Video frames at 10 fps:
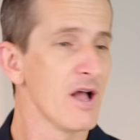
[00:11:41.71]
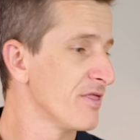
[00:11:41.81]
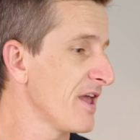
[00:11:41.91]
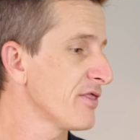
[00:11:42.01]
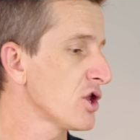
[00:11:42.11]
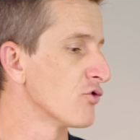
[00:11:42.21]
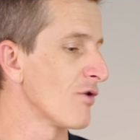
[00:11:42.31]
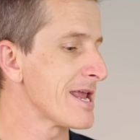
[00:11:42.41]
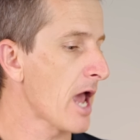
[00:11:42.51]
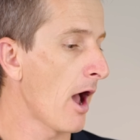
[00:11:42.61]
than the
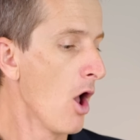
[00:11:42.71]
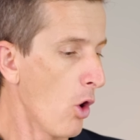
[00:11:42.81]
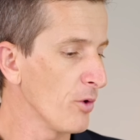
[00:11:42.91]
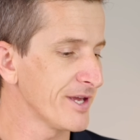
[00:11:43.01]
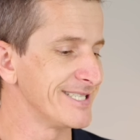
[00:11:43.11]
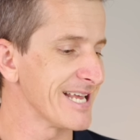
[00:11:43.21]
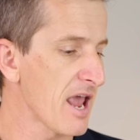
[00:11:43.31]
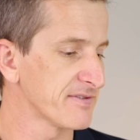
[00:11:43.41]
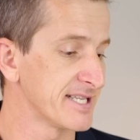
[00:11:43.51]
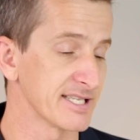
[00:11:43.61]
Eureka or the
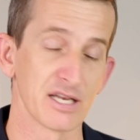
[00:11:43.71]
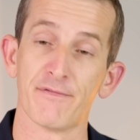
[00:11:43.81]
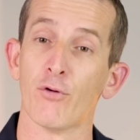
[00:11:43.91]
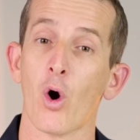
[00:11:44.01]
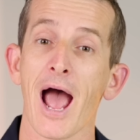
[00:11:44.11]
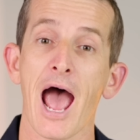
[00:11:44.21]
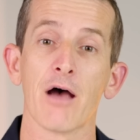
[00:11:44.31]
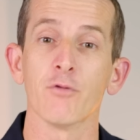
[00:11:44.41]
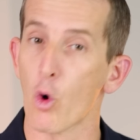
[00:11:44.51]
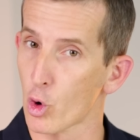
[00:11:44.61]
DF64
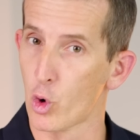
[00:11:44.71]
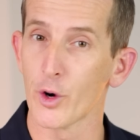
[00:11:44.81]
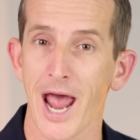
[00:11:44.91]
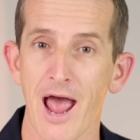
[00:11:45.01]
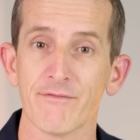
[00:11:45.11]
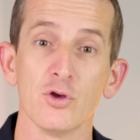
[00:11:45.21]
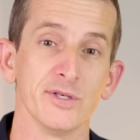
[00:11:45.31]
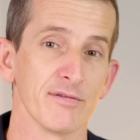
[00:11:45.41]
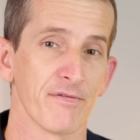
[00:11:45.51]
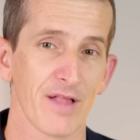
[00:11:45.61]
have or could have
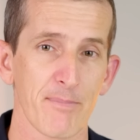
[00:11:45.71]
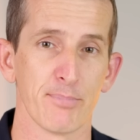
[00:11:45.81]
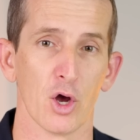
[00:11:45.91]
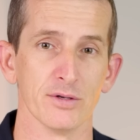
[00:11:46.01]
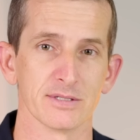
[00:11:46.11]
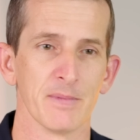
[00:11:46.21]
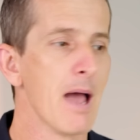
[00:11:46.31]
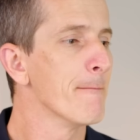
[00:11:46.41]
using flat burrs,